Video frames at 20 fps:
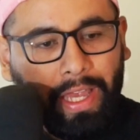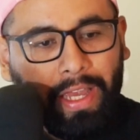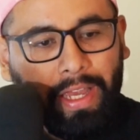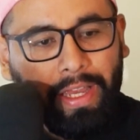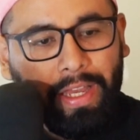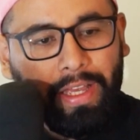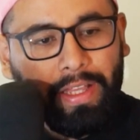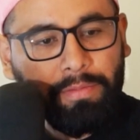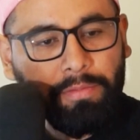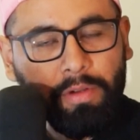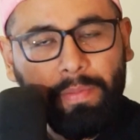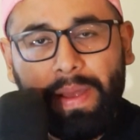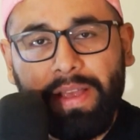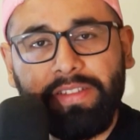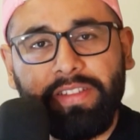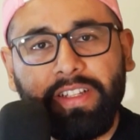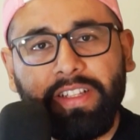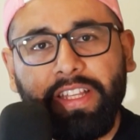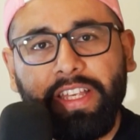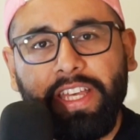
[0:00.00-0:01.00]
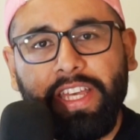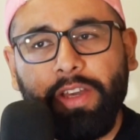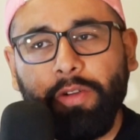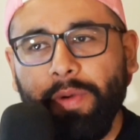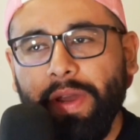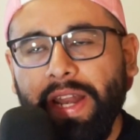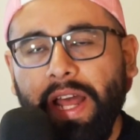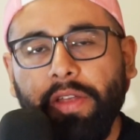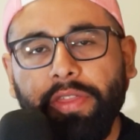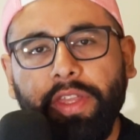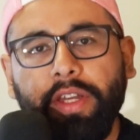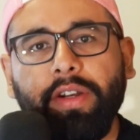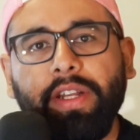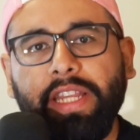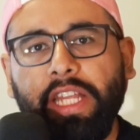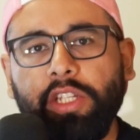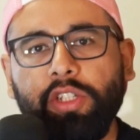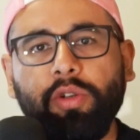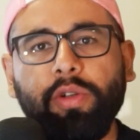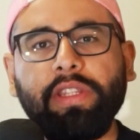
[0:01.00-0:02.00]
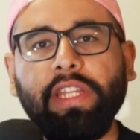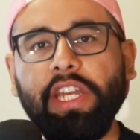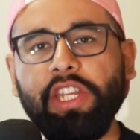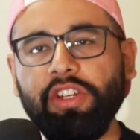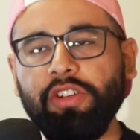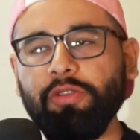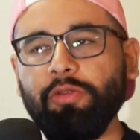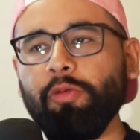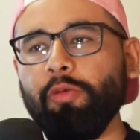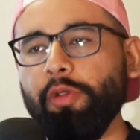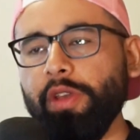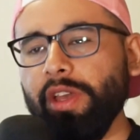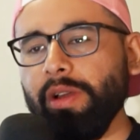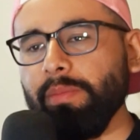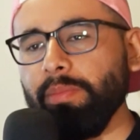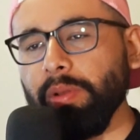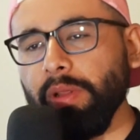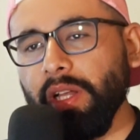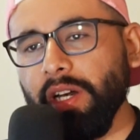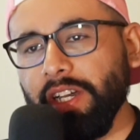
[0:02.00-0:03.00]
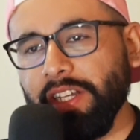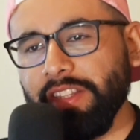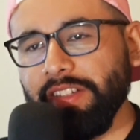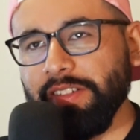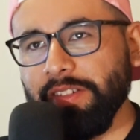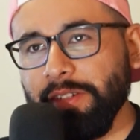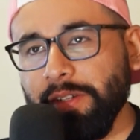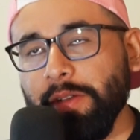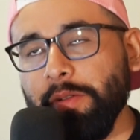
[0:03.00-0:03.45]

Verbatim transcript: And we basically went out there and enjoyed nature. We unplugged.